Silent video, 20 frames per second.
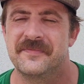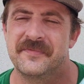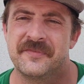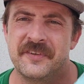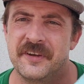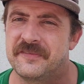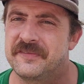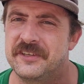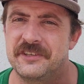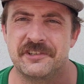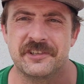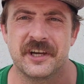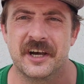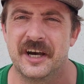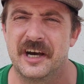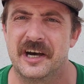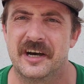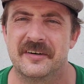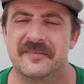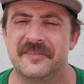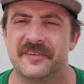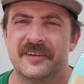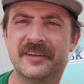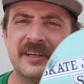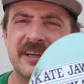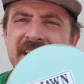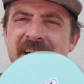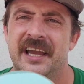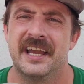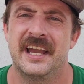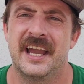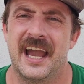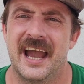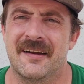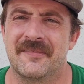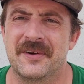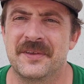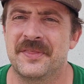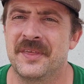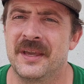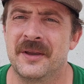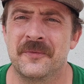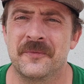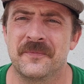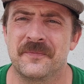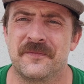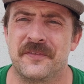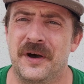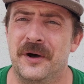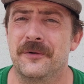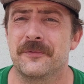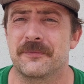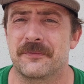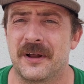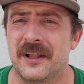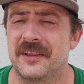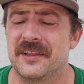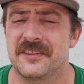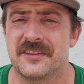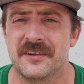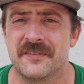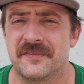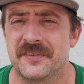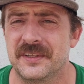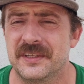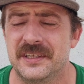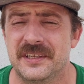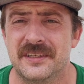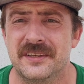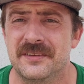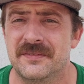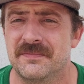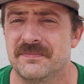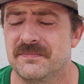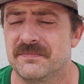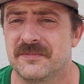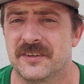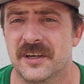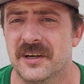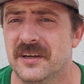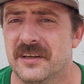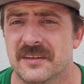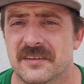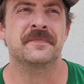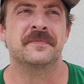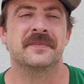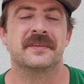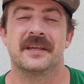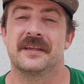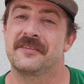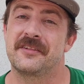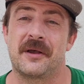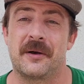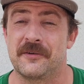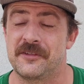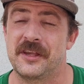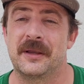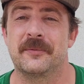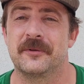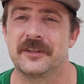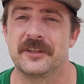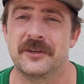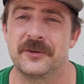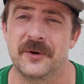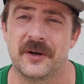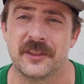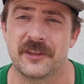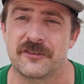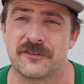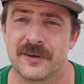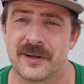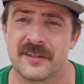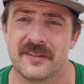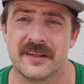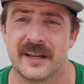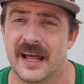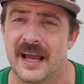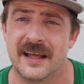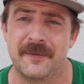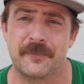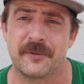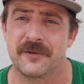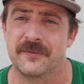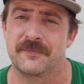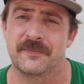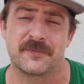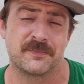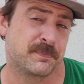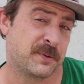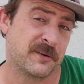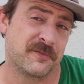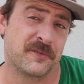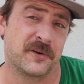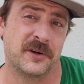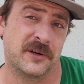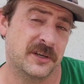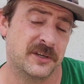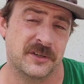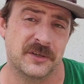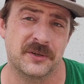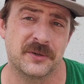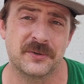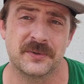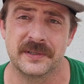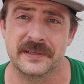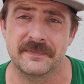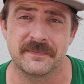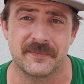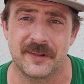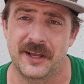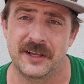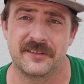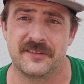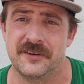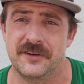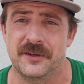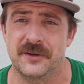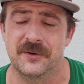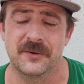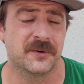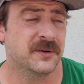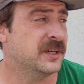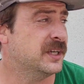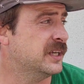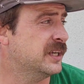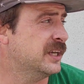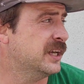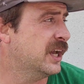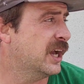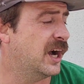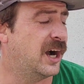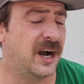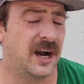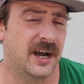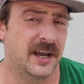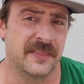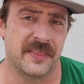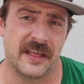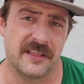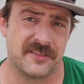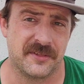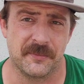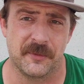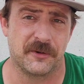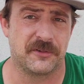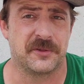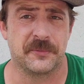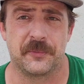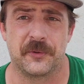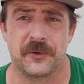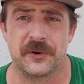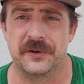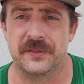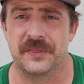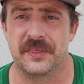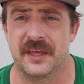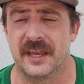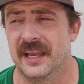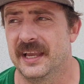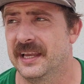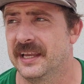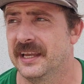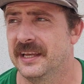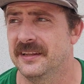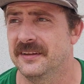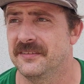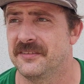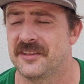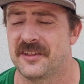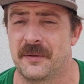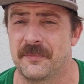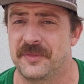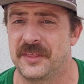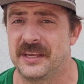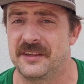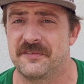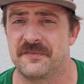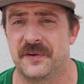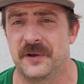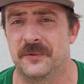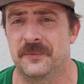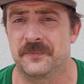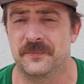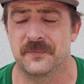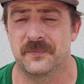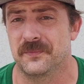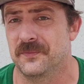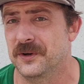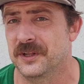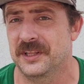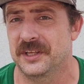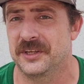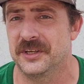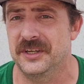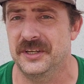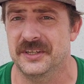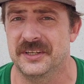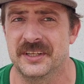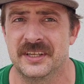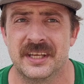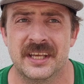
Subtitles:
50 shove. Everything felt relatively good. So I was able to do all the tricks that I prefer to do and like to do. And that's the most important thing. And some things felt really good.